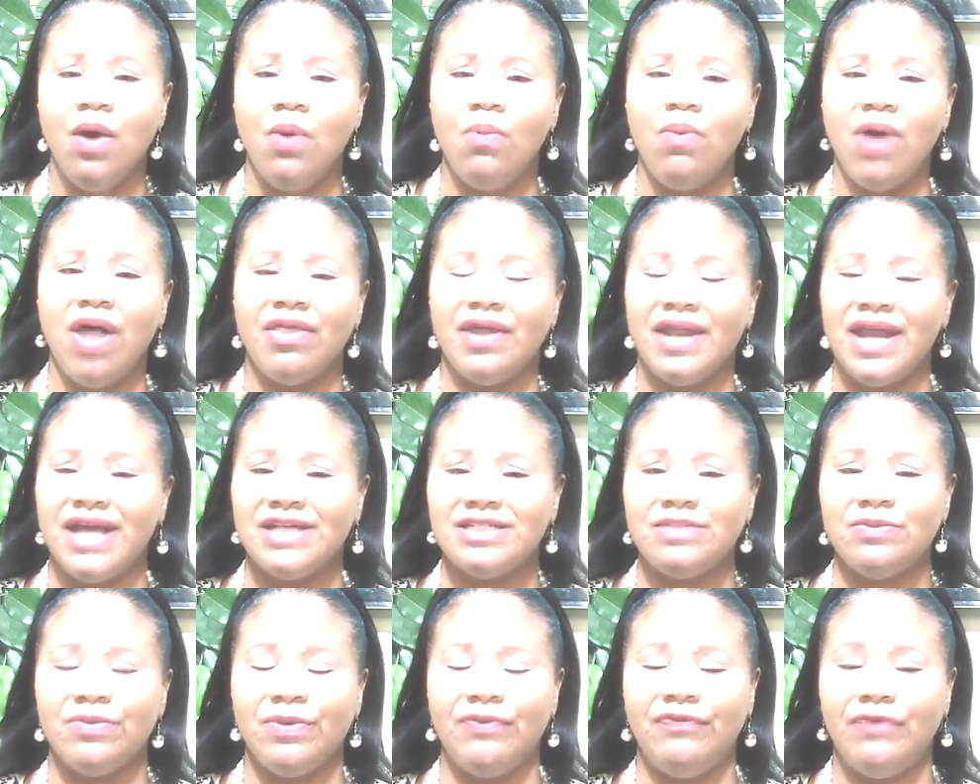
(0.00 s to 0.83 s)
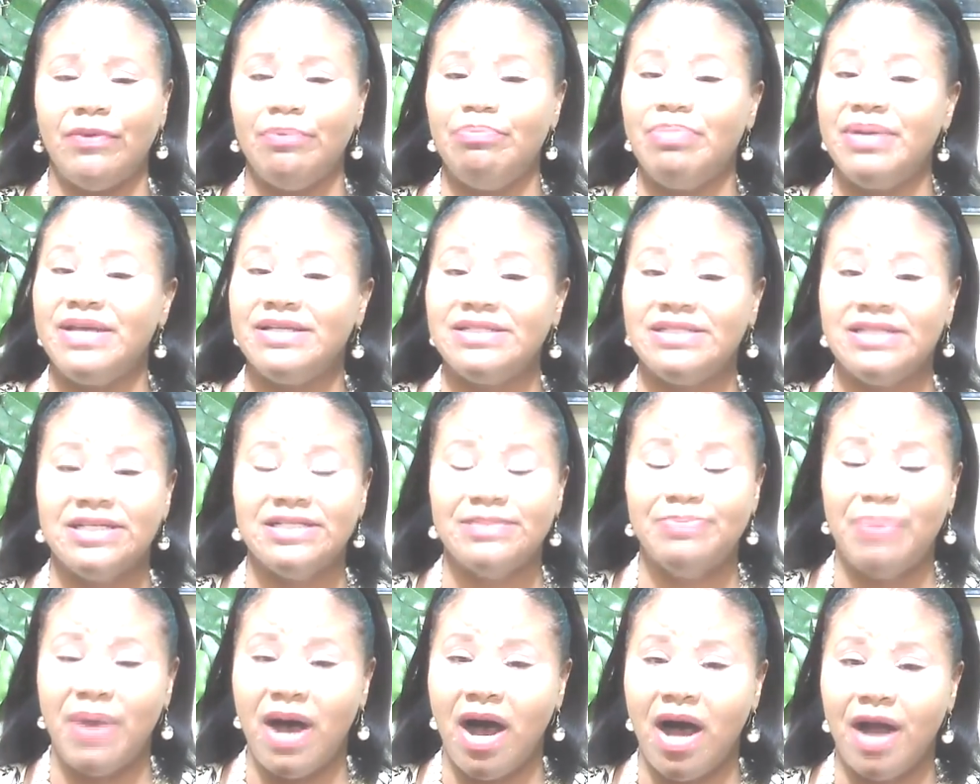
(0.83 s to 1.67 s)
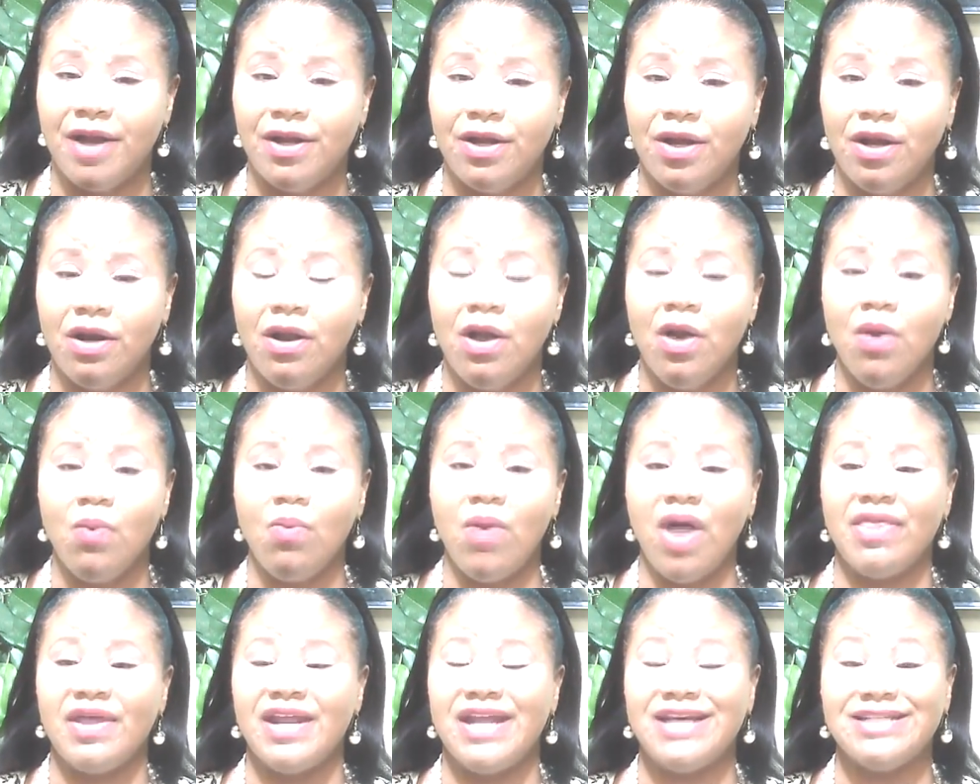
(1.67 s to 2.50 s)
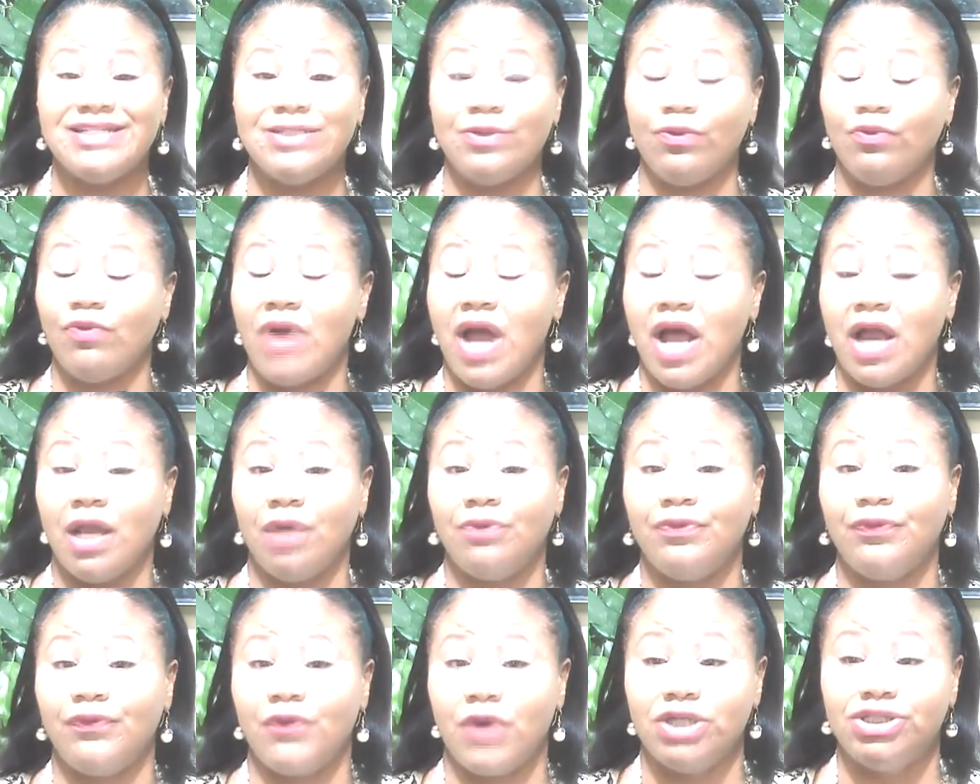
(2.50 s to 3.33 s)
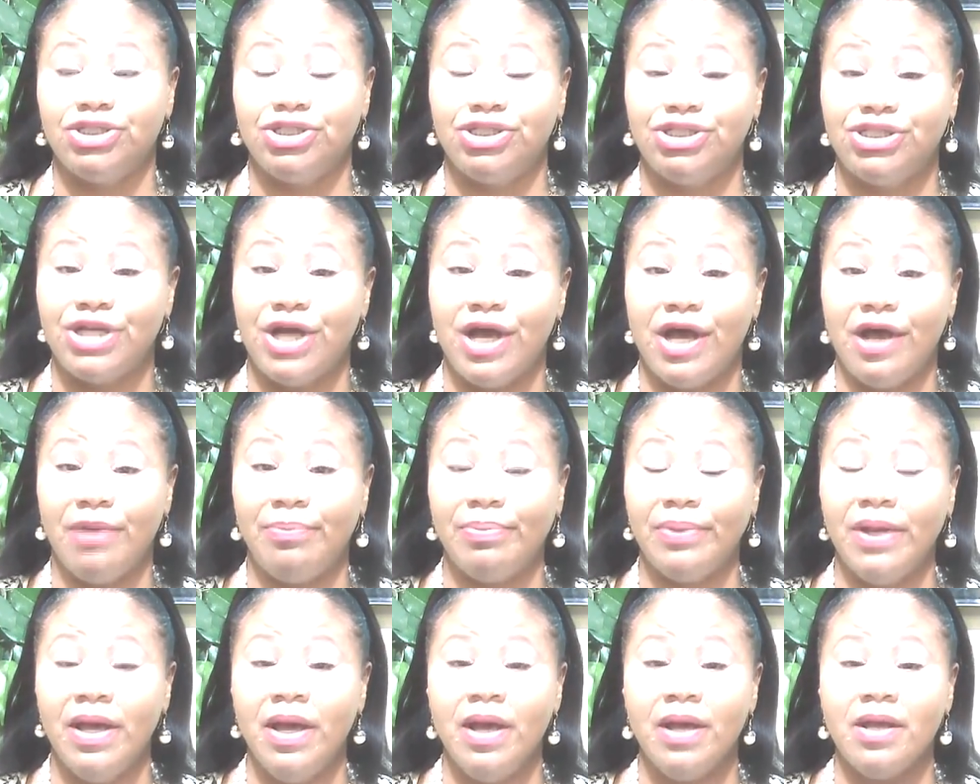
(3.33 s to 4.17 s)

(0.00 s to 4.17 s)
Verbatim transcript: whether that's with a business partner, whether that's a regular friendship,